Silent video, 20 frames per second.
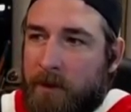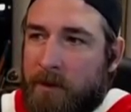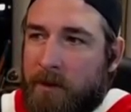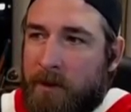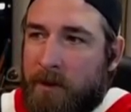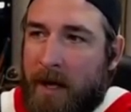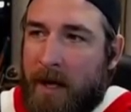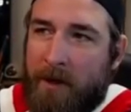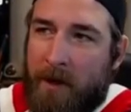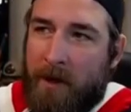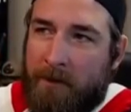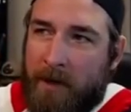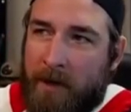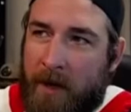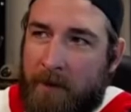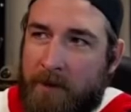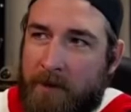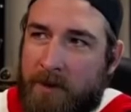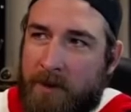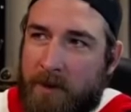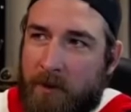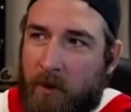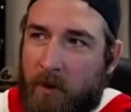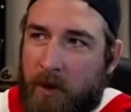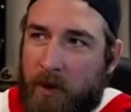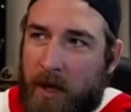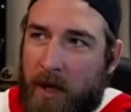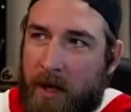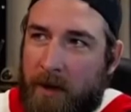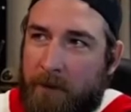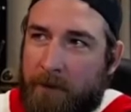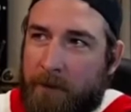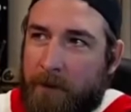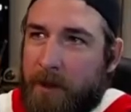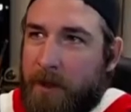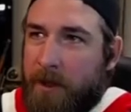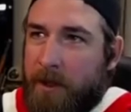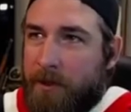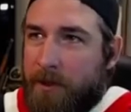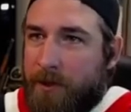now you have to have a single guy for
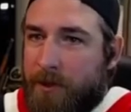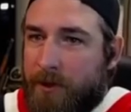each